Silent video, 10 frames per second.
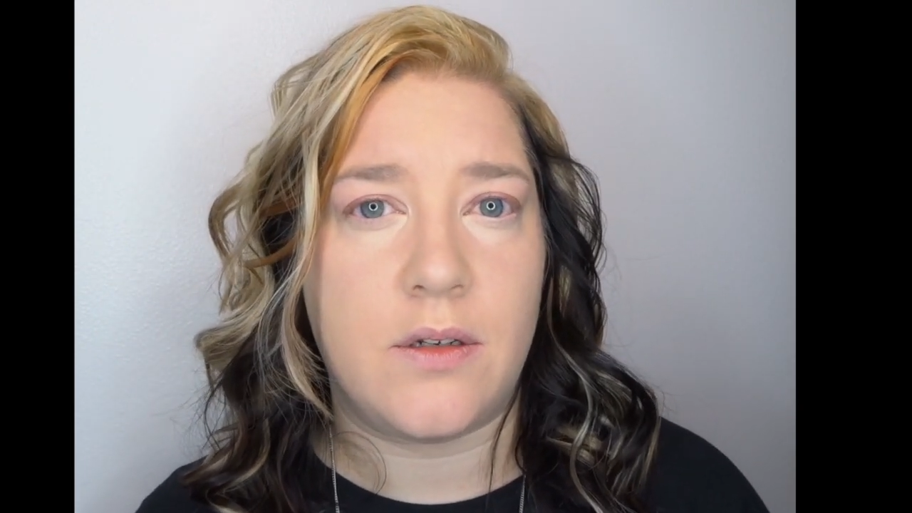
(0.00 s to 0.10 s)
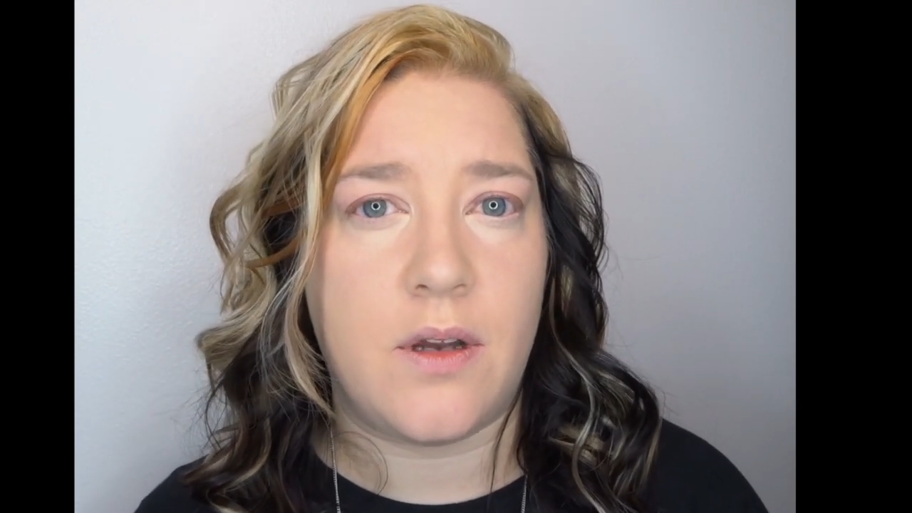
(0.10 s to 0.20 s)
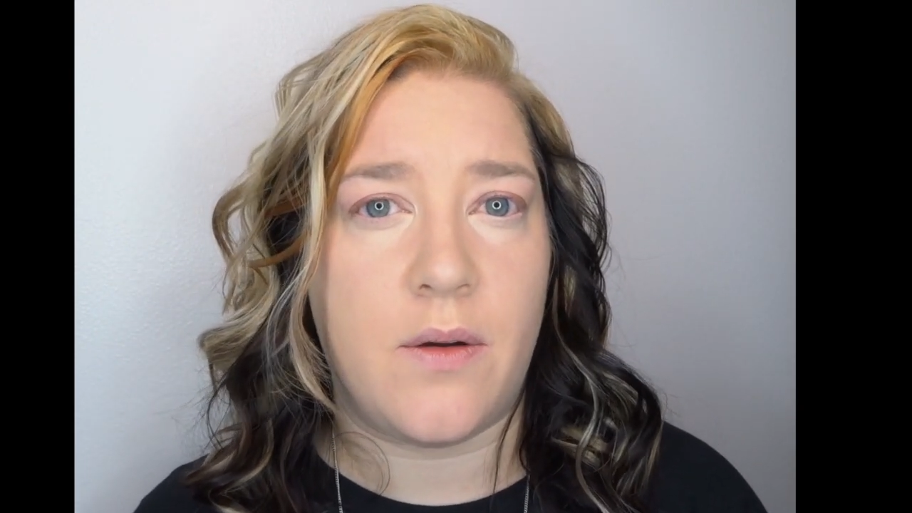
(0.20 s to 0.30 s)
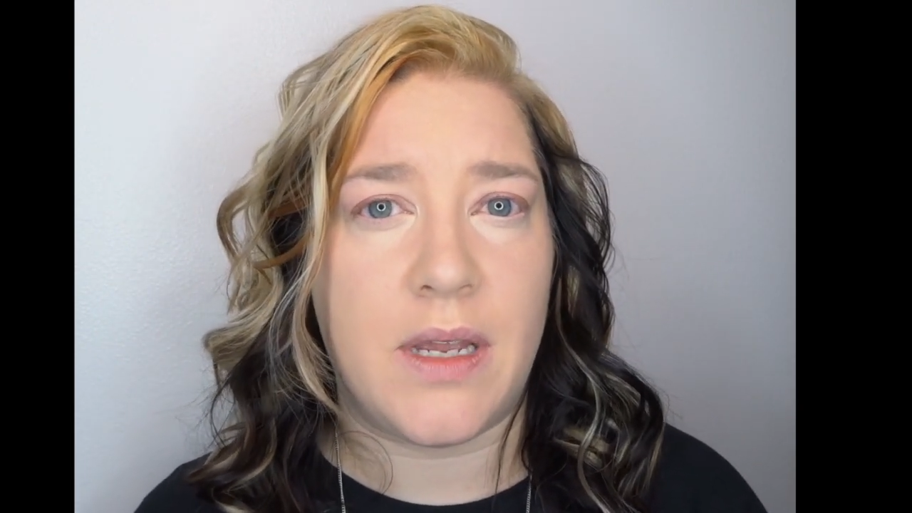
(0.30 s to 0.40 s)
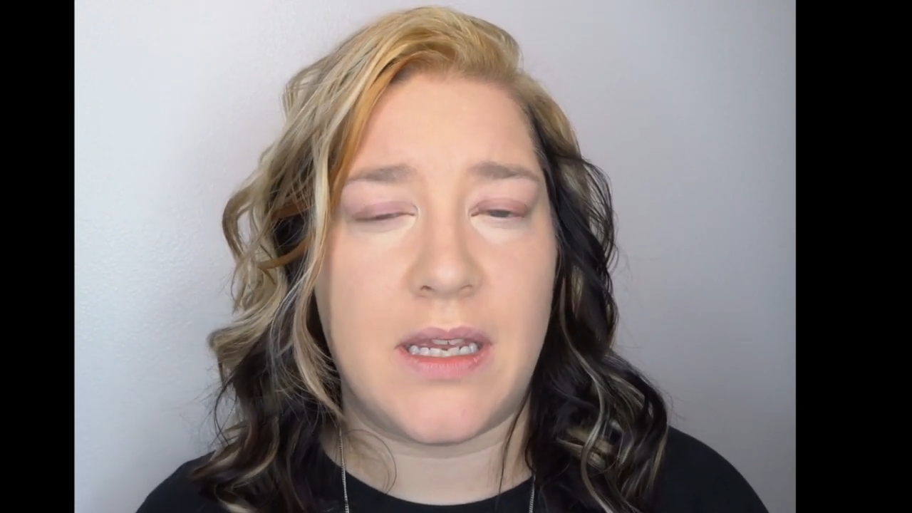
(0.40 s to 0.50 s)

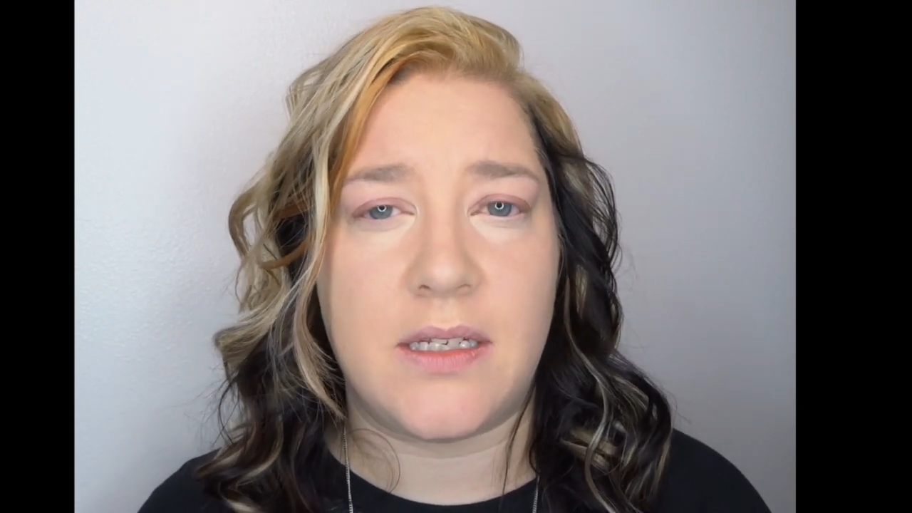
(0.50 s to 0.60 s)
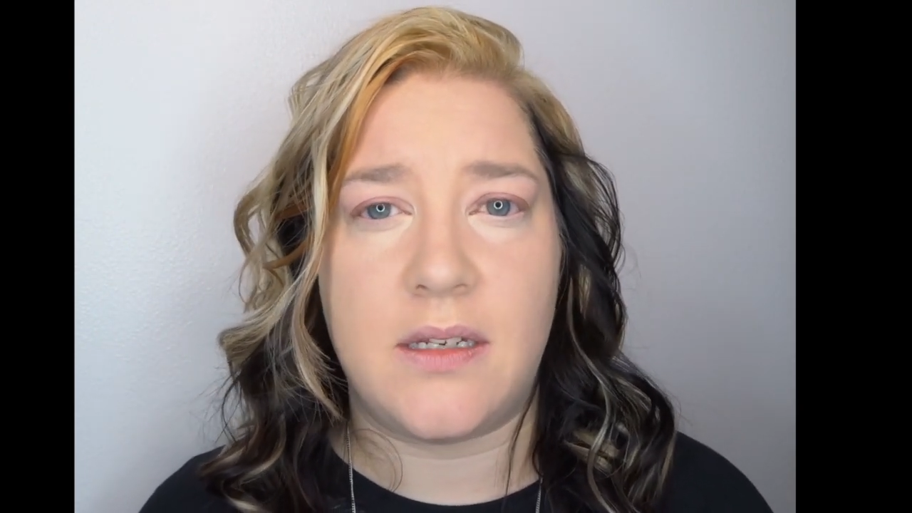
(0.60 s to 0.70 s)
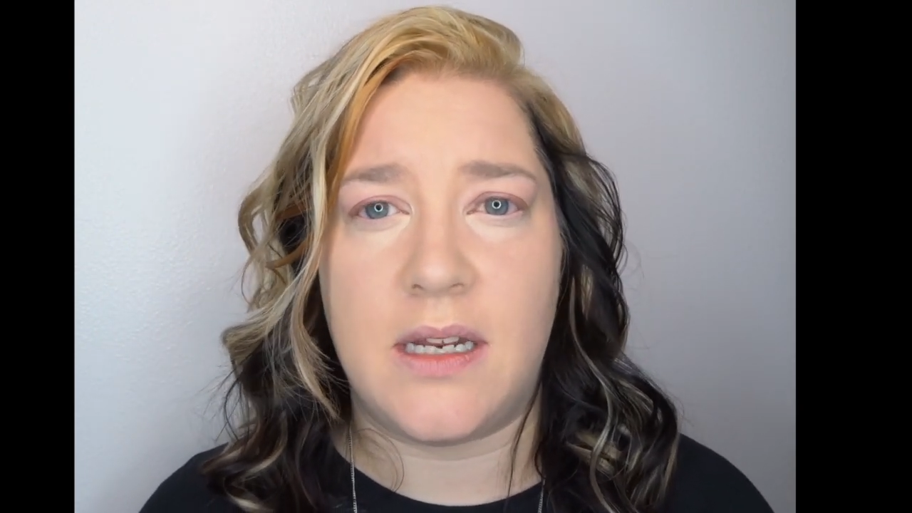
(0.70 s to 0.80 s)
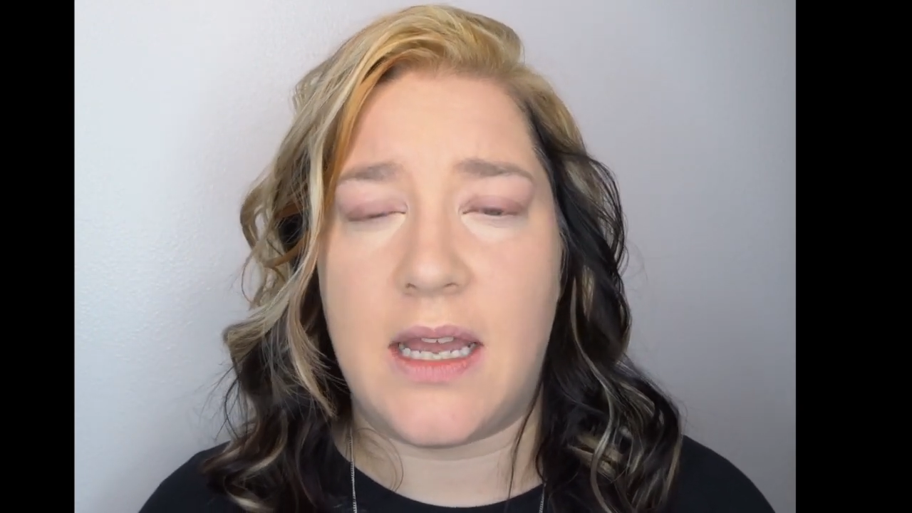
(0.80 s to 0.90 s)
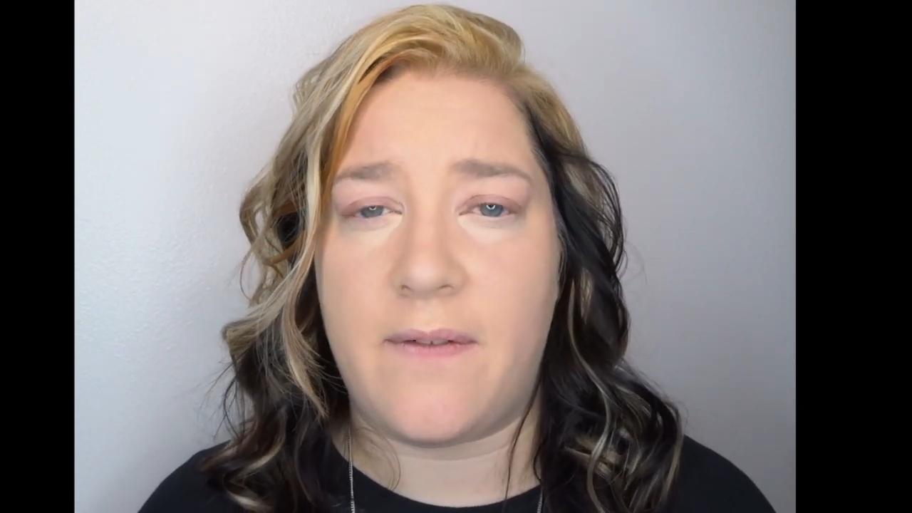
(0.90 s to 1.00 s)
going
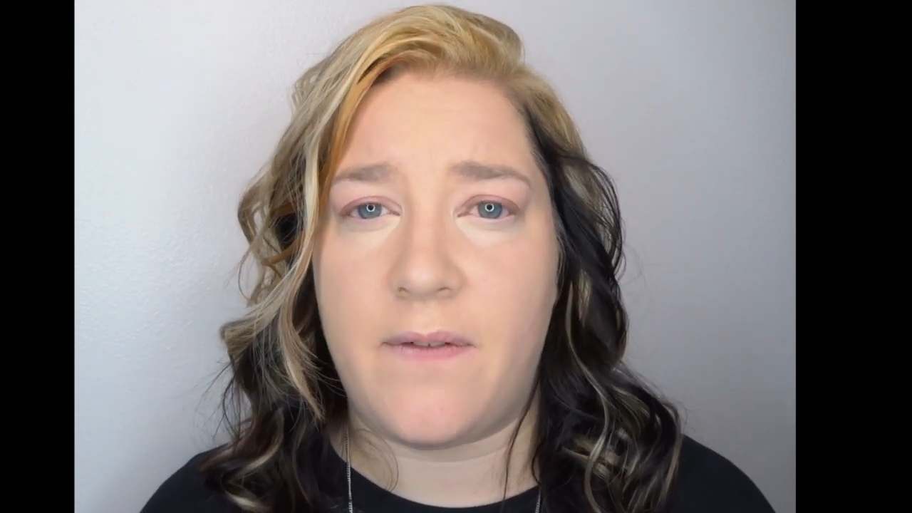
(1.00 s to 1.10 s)
to get